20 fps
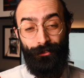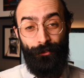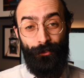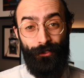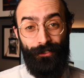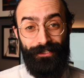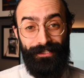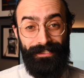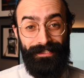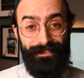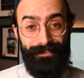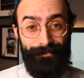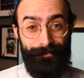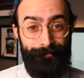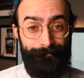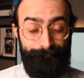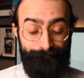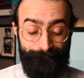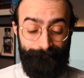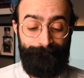crooked,
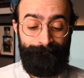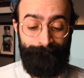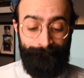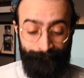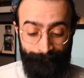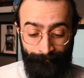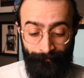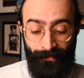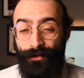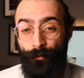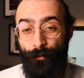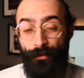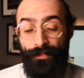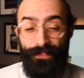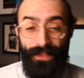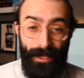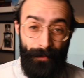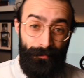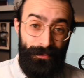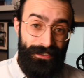with
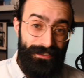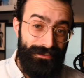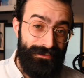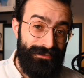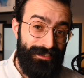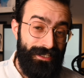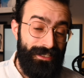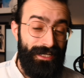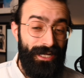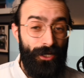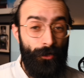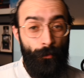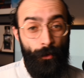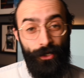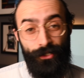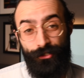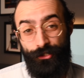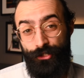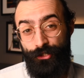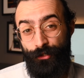that being said, I
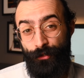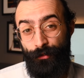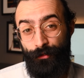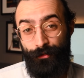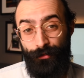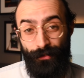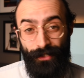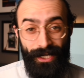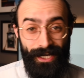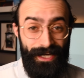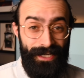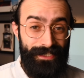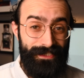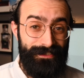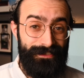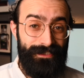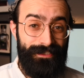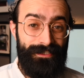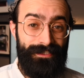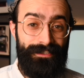wanna show you
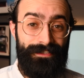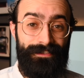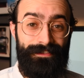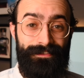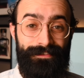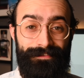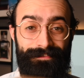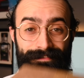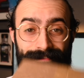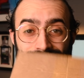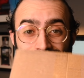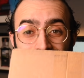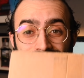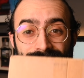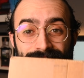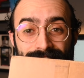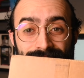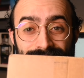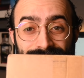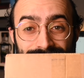guys
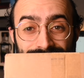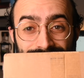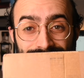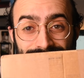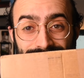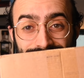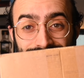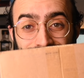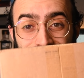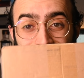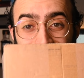this.